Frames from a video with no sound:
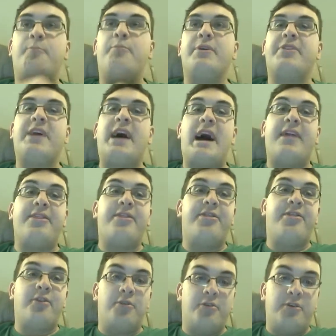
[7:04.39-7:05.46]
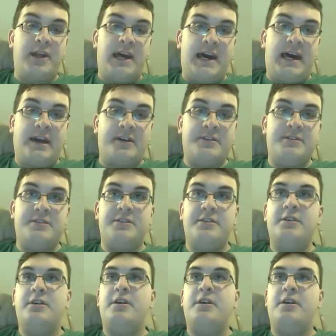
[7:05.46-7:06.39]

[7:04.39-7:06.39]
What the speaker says: But that 3rd act,